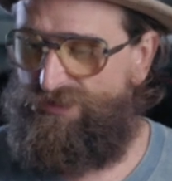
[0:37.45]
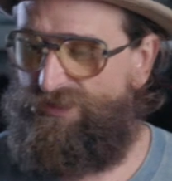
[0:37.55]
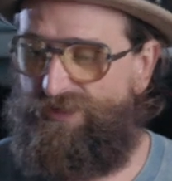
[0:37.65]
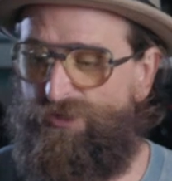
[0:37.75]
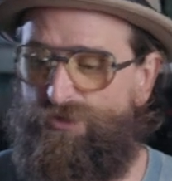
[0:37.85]

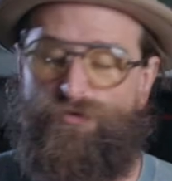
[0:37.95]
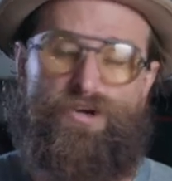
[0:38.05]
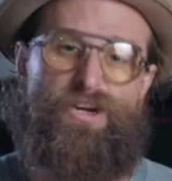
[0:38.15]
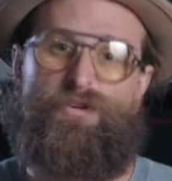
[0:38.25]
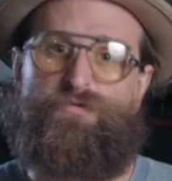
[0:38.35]
slingers, we're
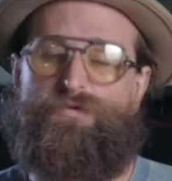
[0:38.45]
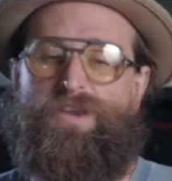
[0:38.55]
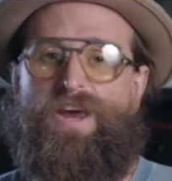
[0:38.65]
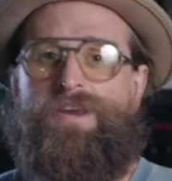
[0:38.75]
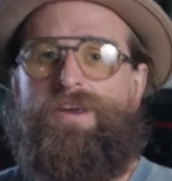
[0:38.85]
gonna go through
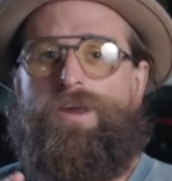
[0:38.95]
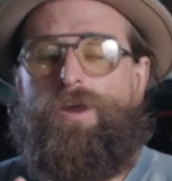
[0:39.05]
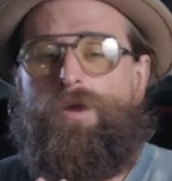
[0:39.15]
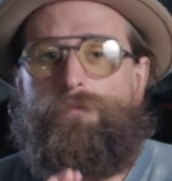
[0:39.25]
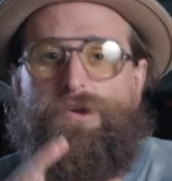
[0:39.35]
that.
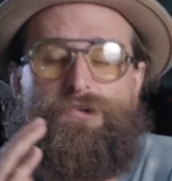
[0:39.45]
But